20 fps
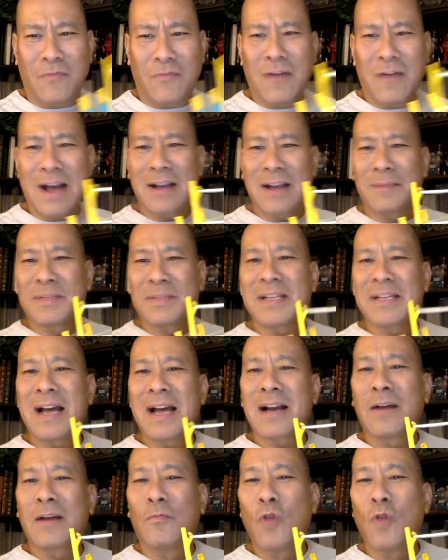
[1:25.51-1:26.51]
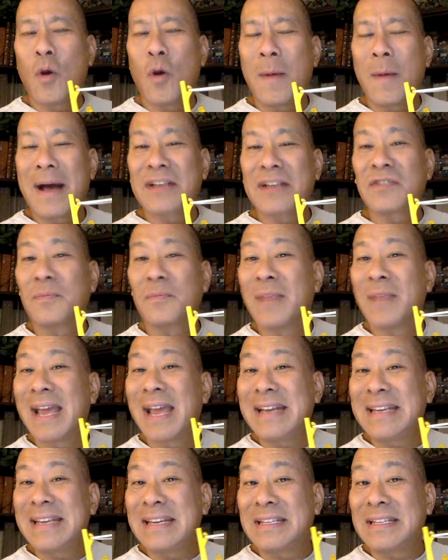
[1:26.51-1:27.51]
Rock'em Sock'em robots from
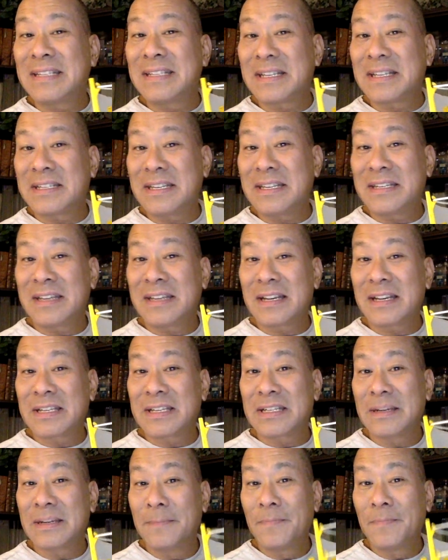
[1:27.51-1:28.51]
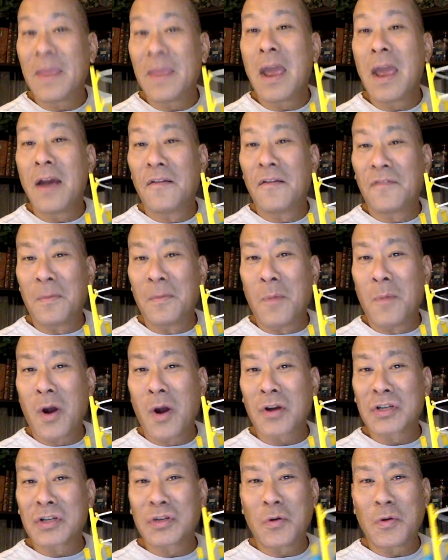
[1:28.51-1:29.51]
1966 from
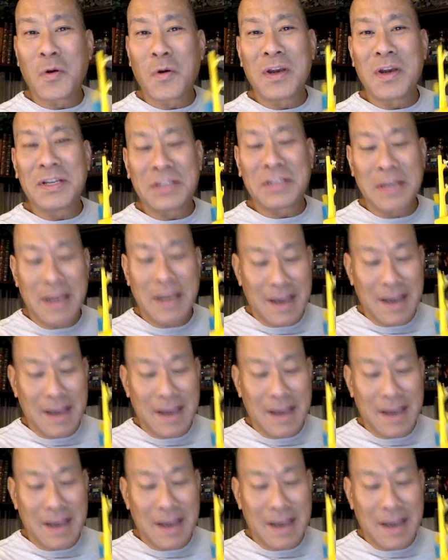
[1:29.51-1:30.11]
Mark's Toys.